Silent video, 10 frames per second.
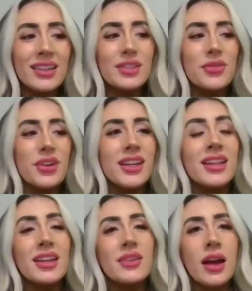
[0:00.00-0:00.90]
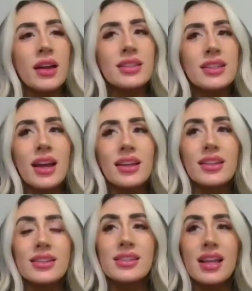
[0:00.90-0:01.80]
and it's funny that you ask that
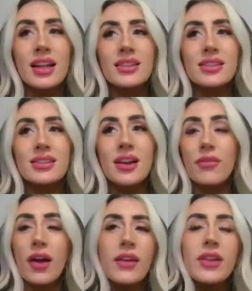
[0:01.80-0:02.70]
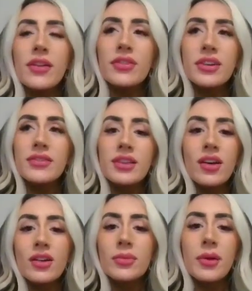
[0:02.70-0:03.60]
because that's stuff I've never even
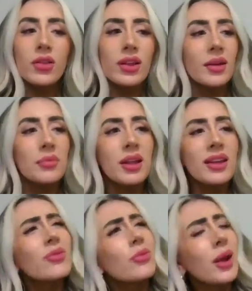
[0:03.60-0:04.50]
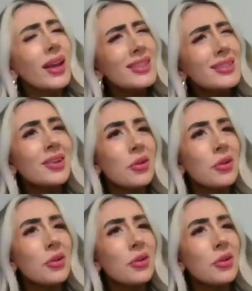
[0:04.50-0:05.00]
thought about. Like, I'm like, why is it